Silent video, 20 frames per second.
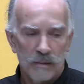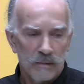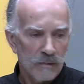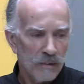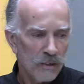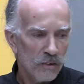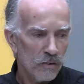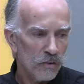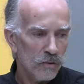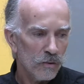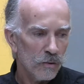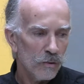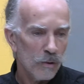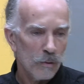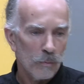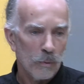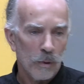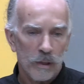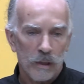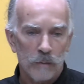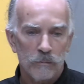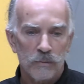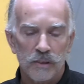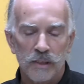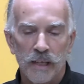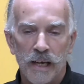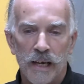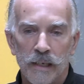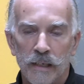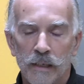this saw, what I'm
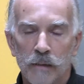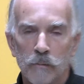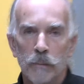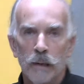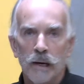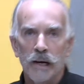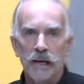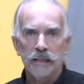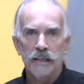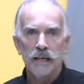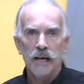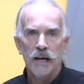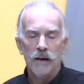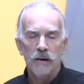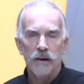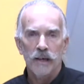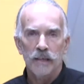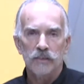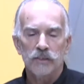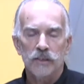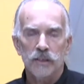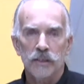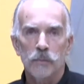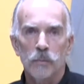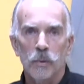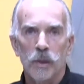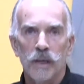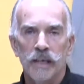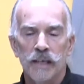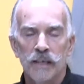standing by now, actually
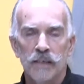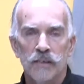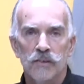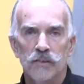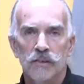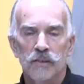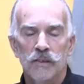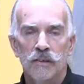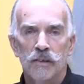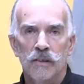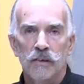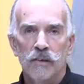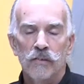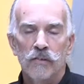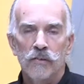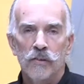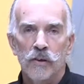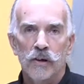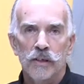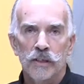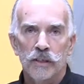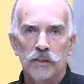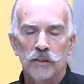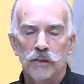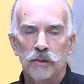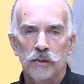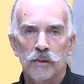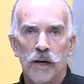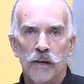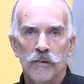weighs
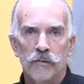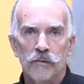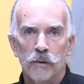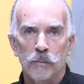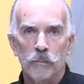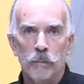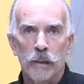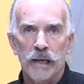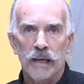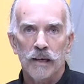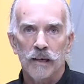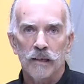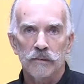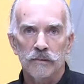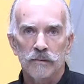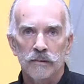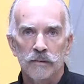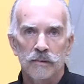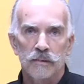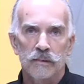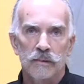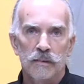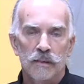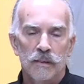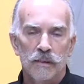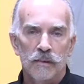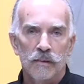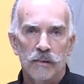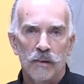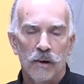3,200 pounds.
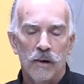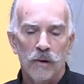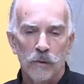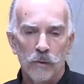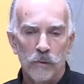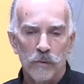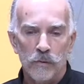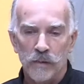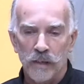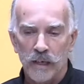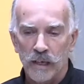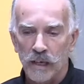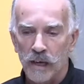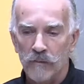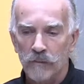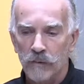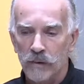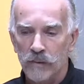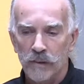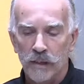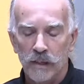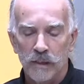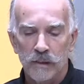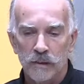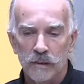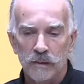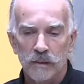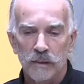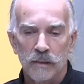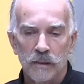The whole thing, everything
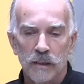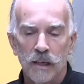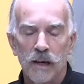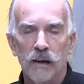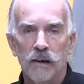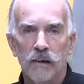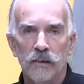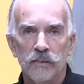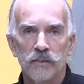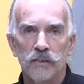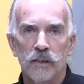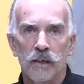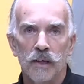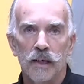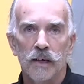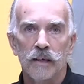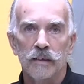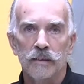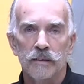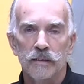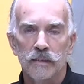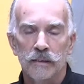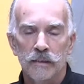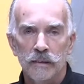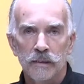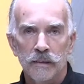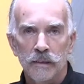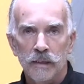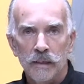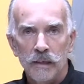is cast iron,
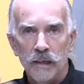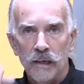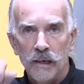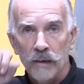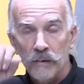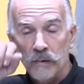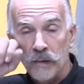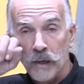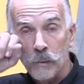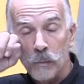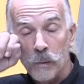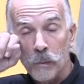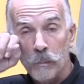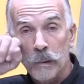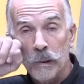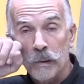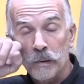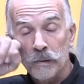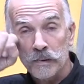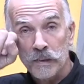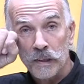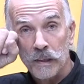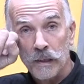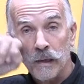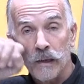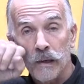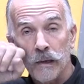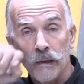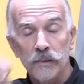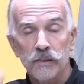and they were built to
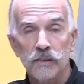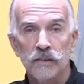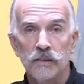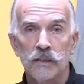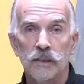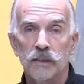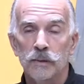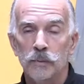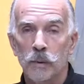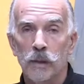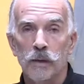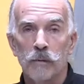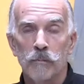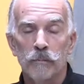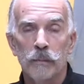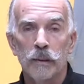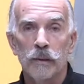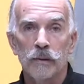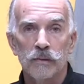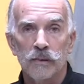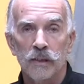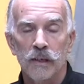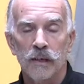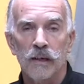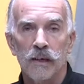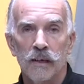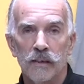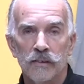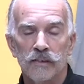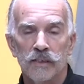last. These weren't built to
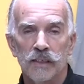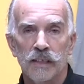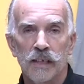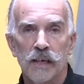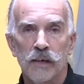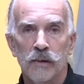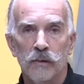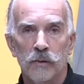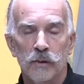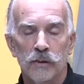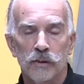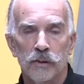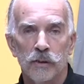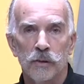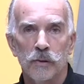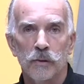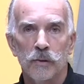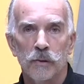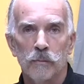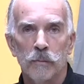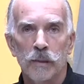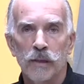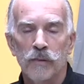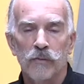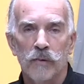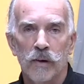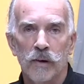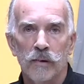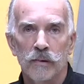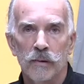last a year or two and be
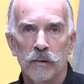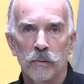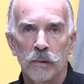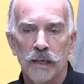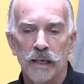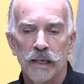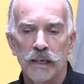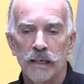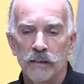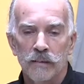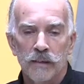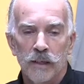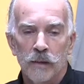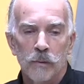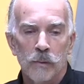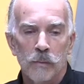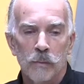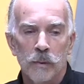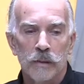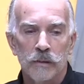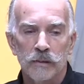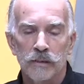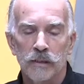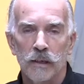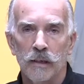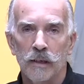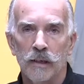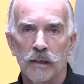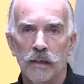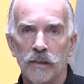thrown away. They were built to
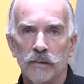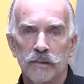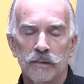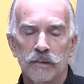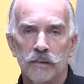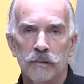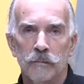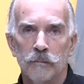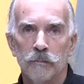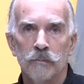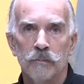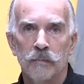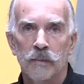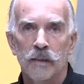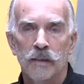last and